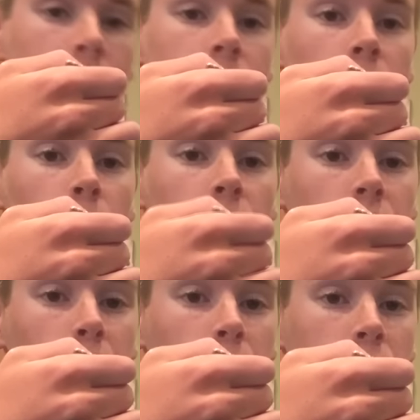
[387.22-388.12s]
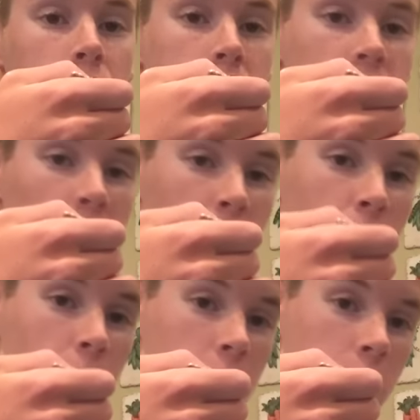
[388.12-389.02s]
That way you don't burn yourself
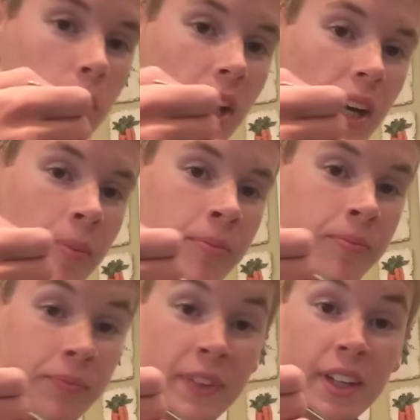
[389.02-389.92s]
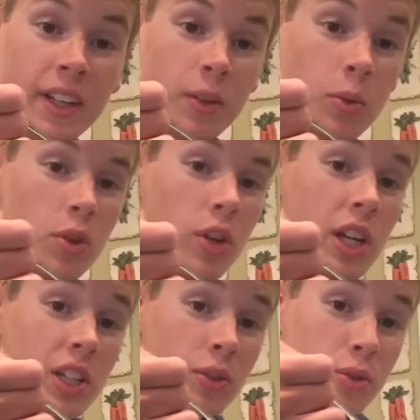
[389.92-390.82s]
when you're
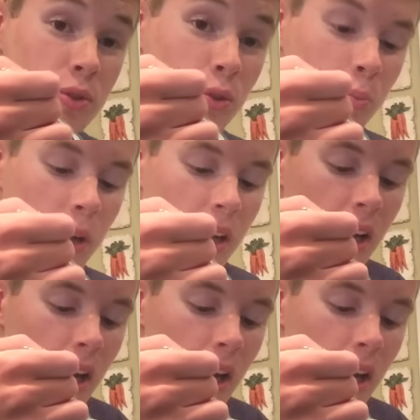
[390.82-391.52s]
eating your soup.